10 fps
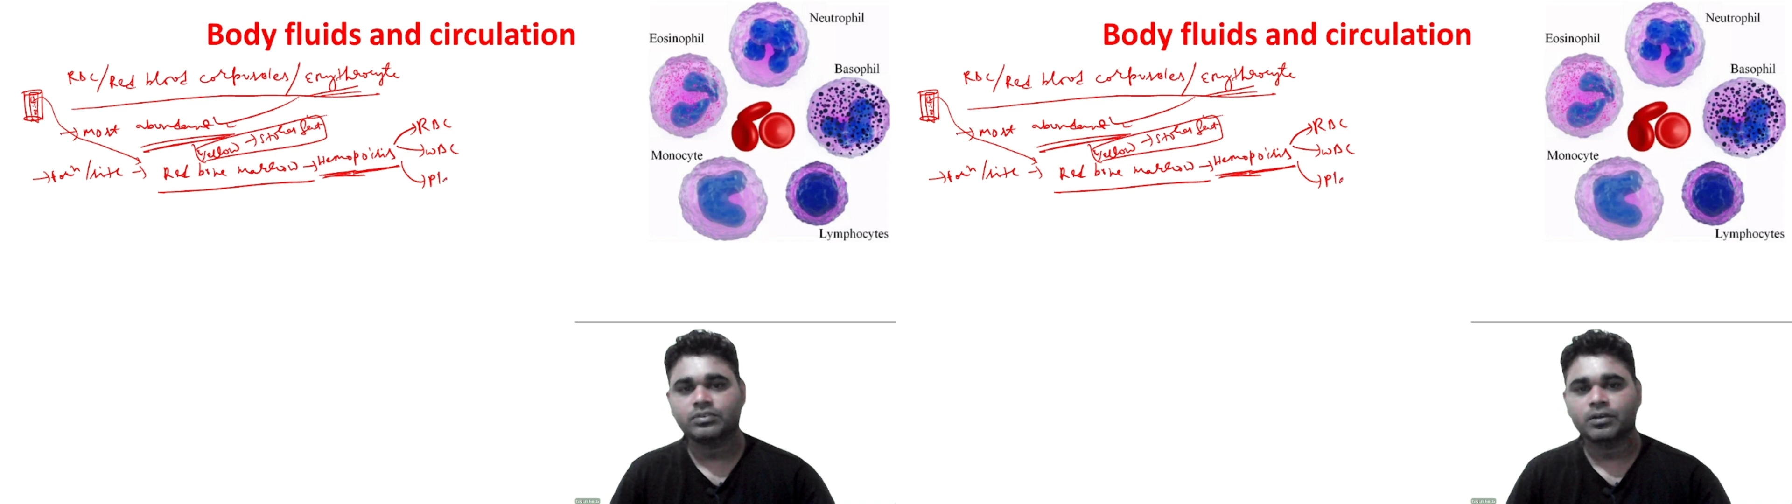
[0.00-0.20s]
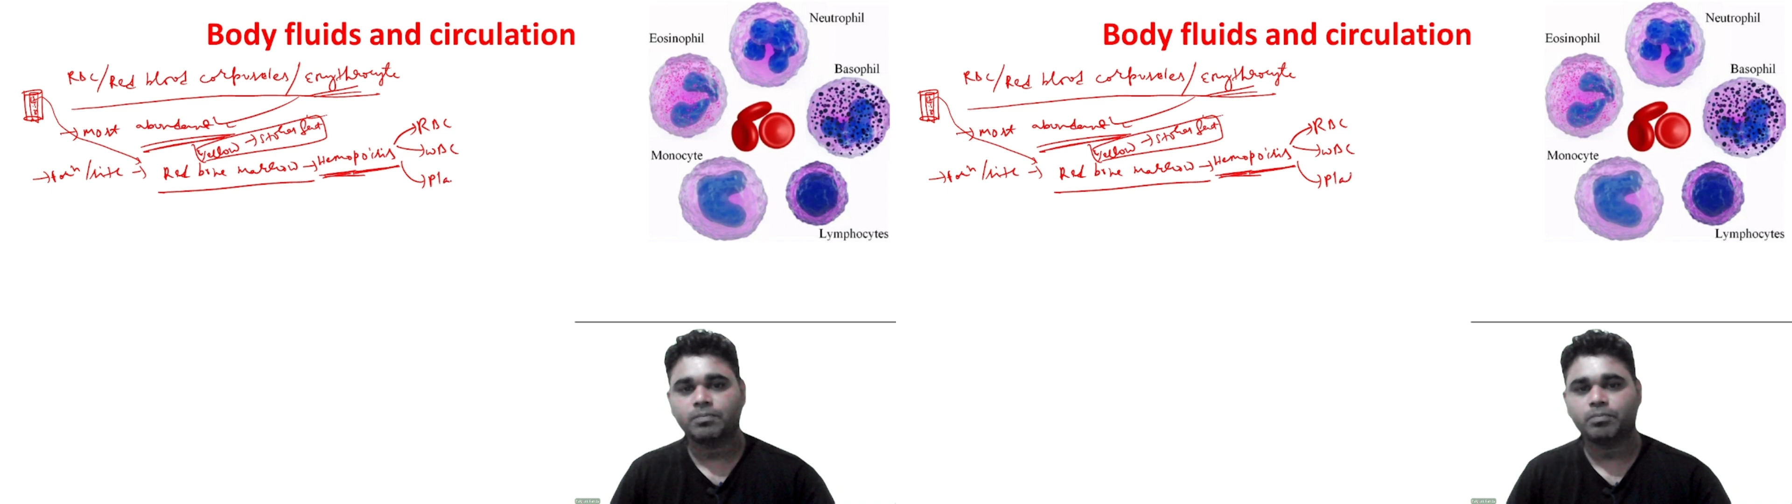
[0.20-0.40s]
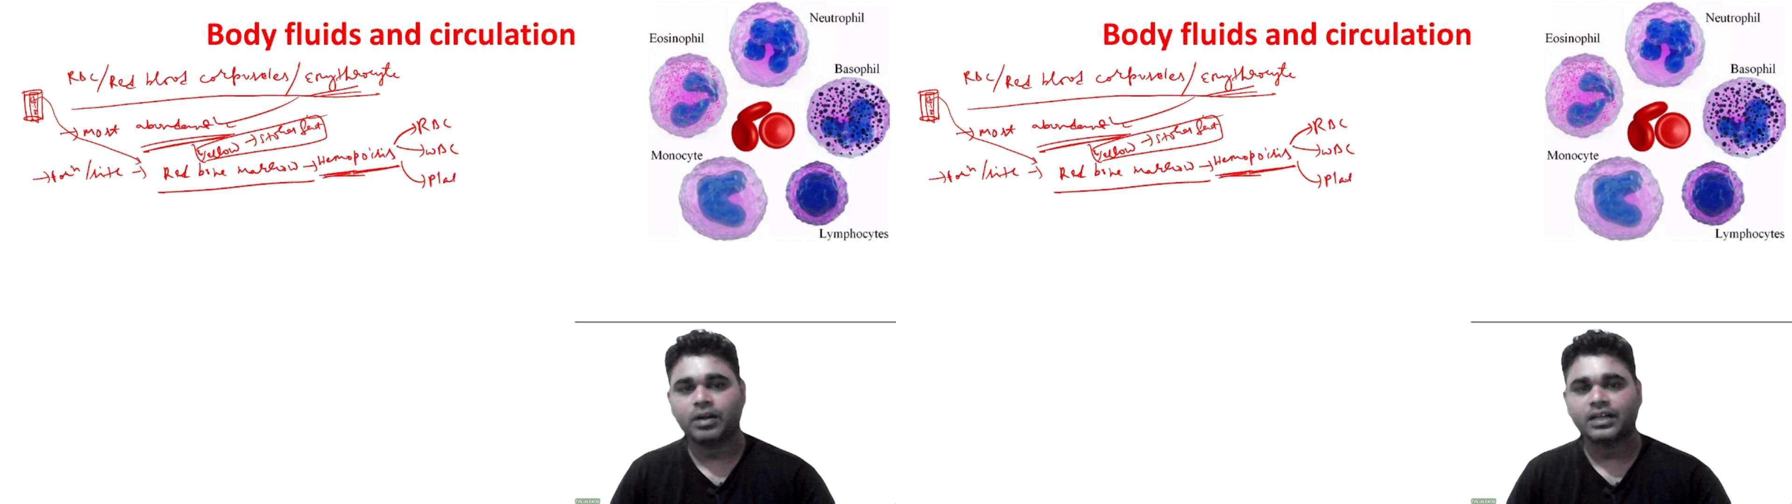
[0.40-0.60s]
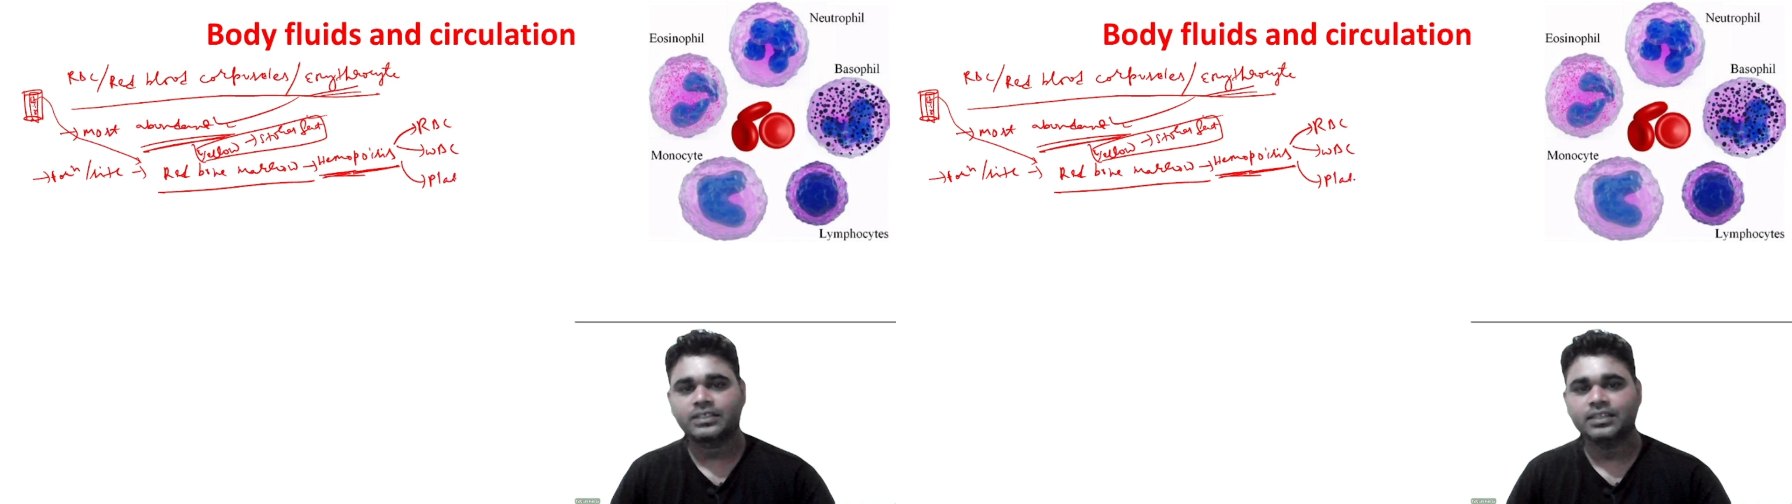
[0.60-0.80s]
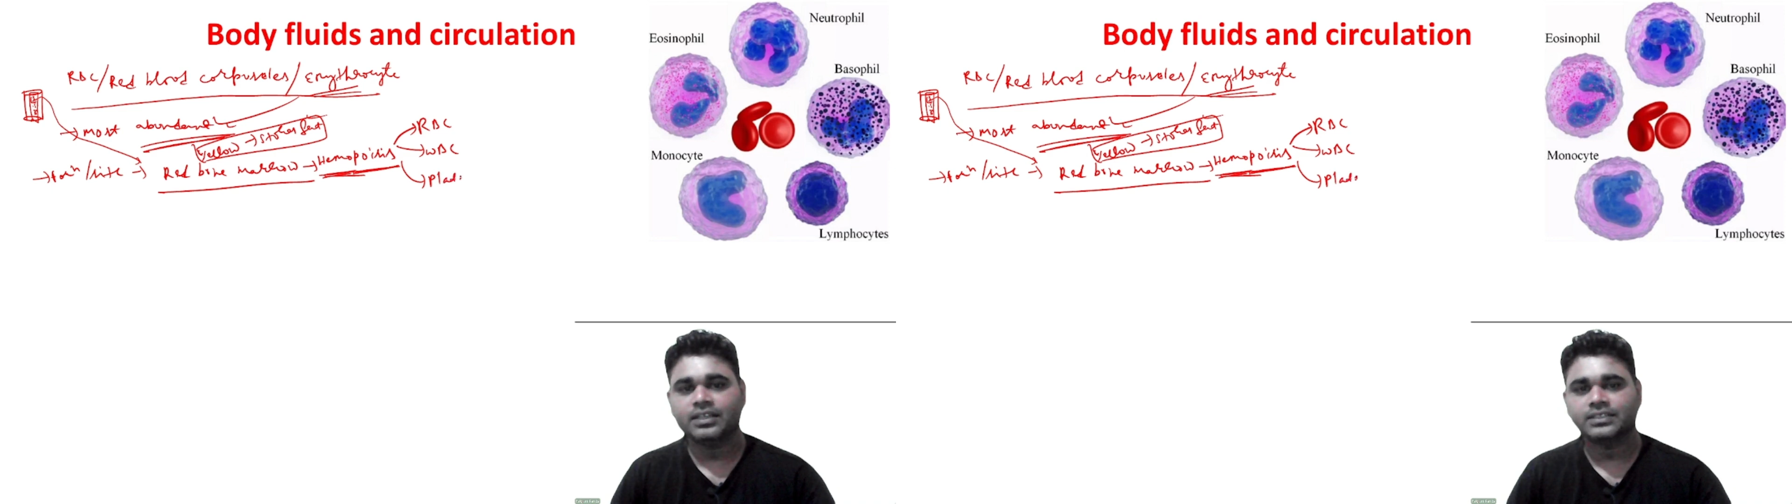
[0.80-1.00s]
the
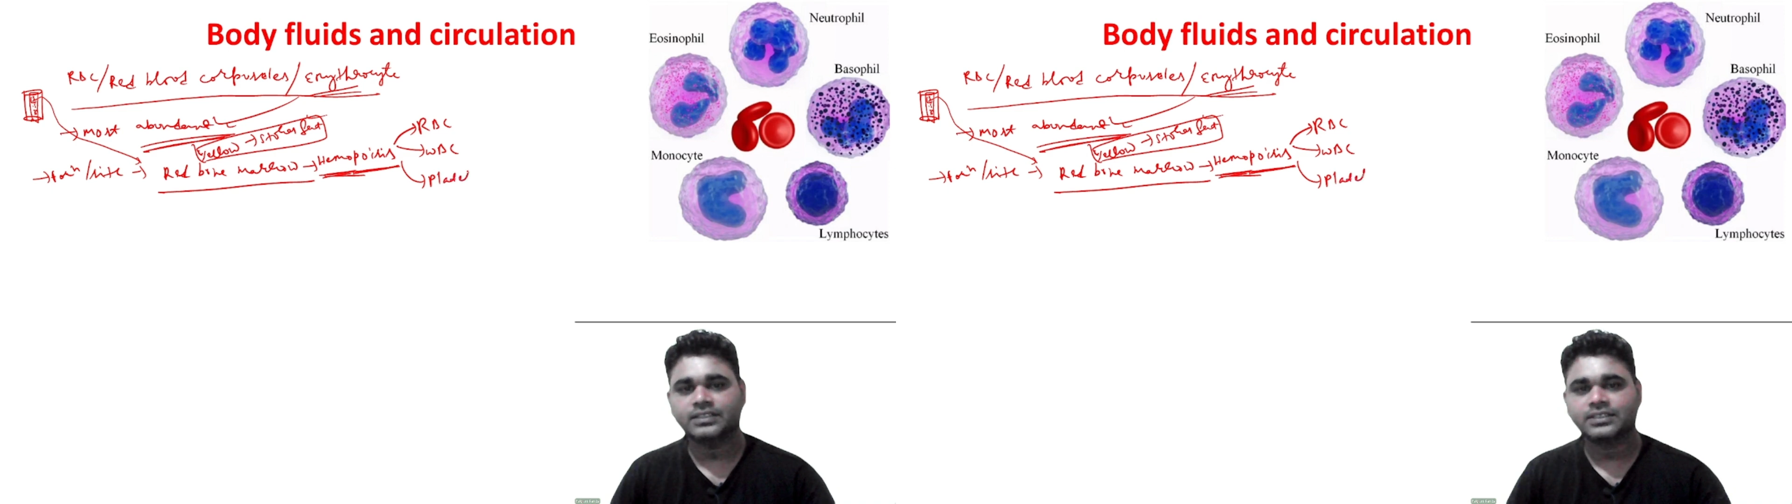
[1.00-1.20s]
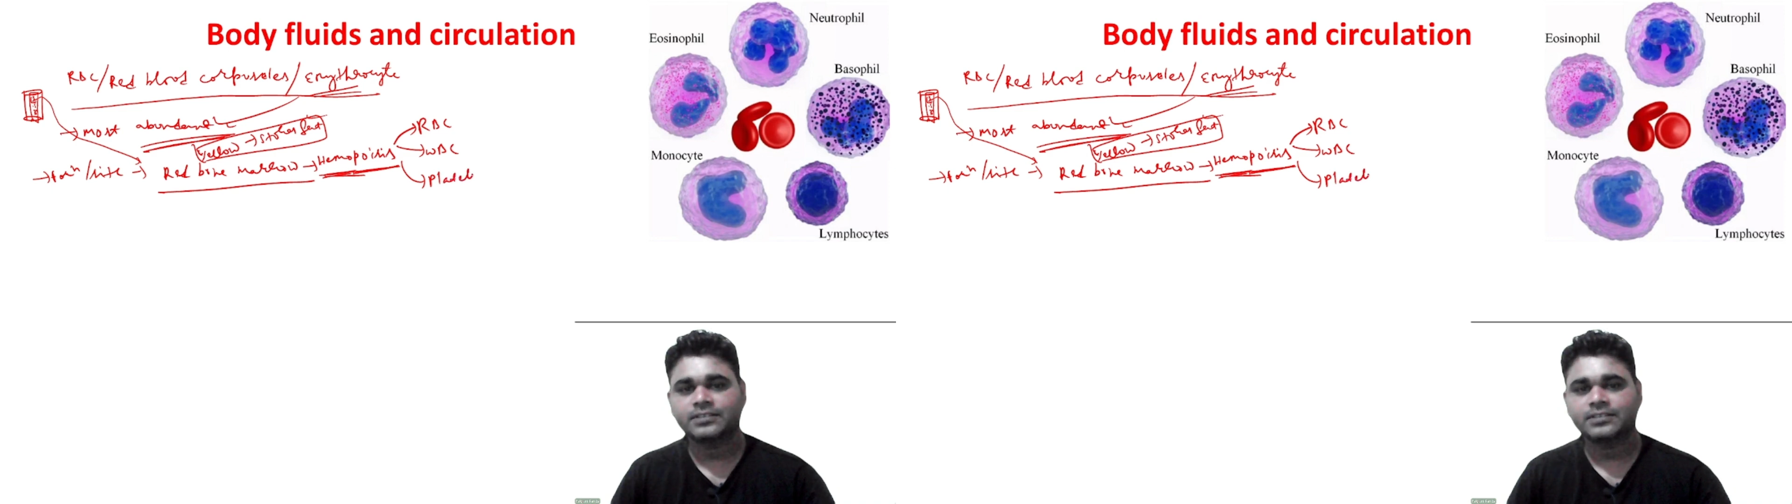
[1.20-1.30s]
platelet.